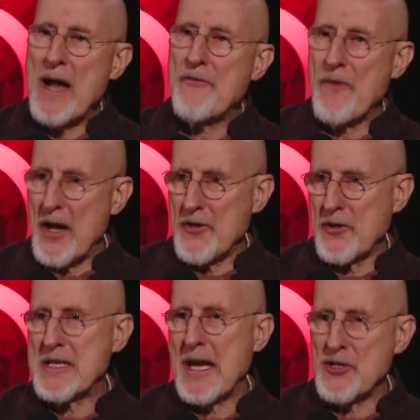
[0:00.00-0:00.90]
my
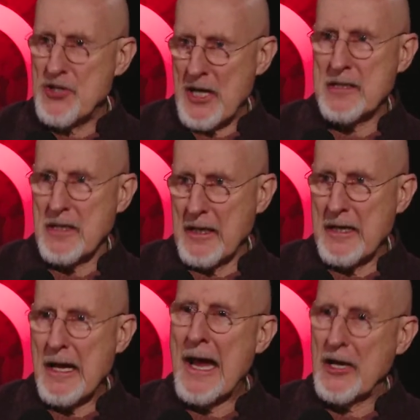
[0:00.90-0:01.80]
father
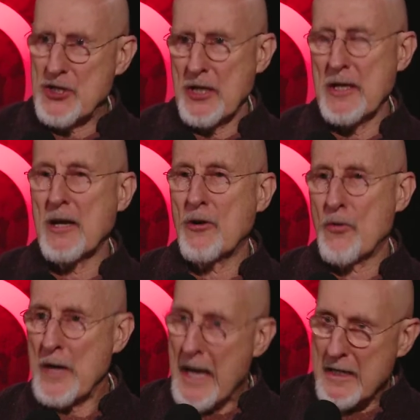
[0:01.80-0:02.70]
tangentially right. actually
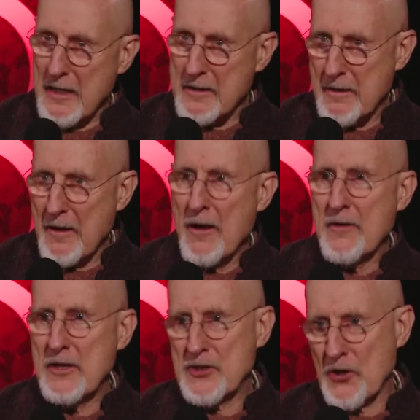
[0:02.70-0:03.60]
created
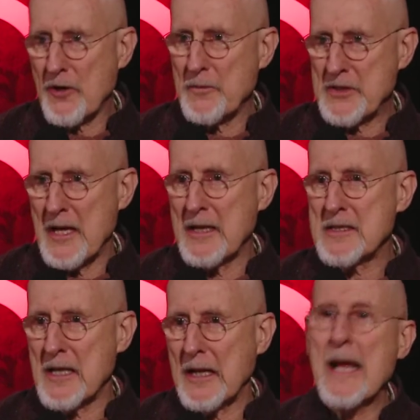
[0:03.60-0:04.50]
the
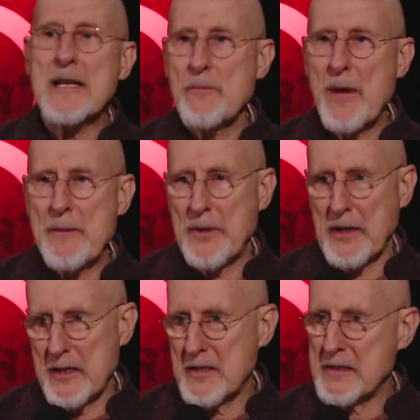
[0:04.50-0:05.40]
circumstance that led to my
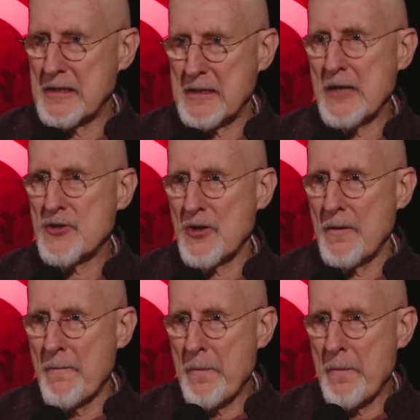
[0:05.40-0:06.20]
politicization.